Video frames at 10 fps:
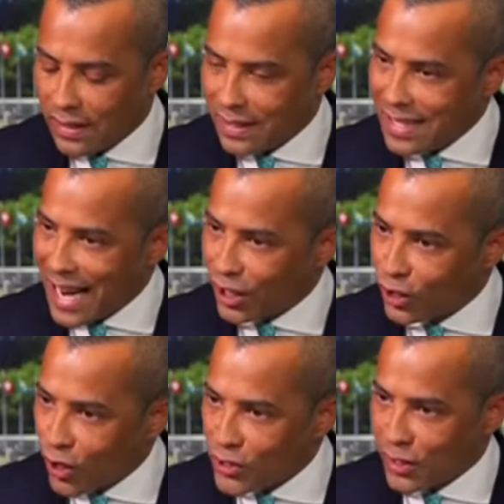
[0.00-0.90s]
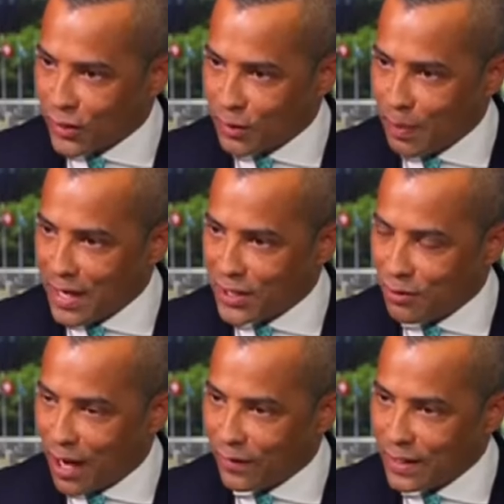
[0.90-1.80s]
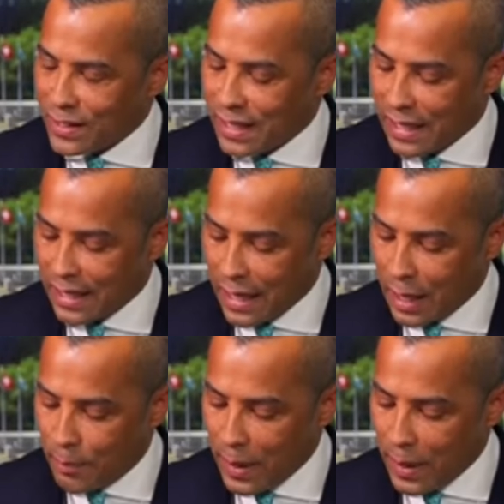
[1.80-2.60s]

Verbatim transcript: and the diagnostic space around this uh,